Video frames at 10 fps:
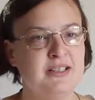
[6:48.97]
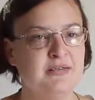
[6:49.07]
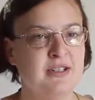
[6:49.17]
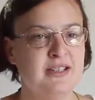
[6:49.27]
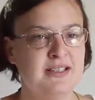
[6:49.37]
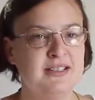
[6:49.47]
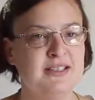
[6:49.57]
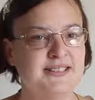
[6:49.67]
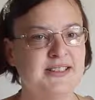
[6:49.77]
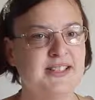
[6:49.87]
rather than
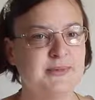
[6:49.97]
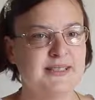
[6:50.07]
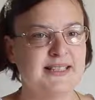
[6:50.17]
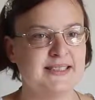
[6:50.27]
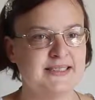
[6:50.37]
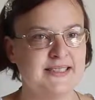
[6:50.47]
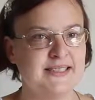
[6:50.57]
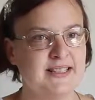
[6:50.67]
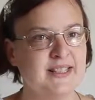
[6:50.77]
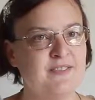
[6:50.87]
the circumstances
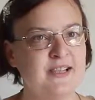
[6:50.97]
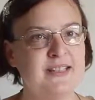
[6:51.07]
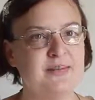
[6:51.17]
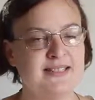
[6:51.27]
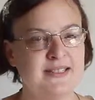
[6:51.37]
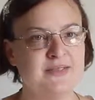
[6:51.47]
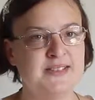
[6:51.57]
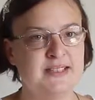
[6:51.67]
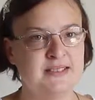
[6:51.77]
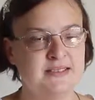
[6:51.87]
that they find themselves
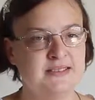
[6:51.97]
in.